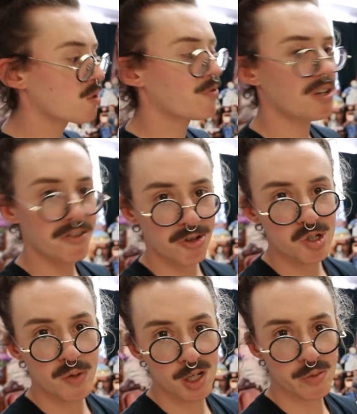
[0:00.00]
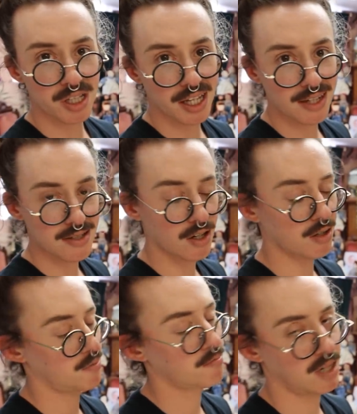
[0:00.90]
with the very first bendable legs
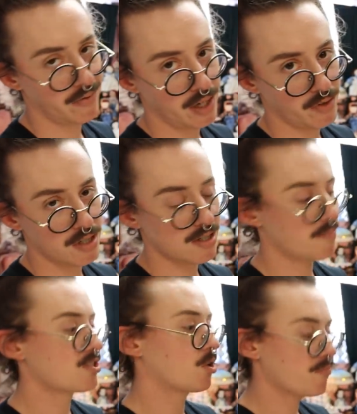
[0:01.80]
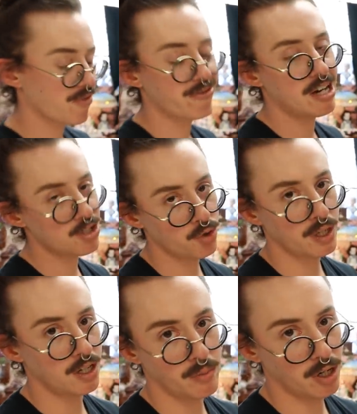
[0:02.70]
are my favorites. So Fashion
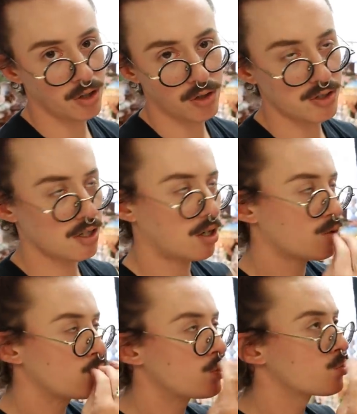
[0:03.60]
Queen and American Girls are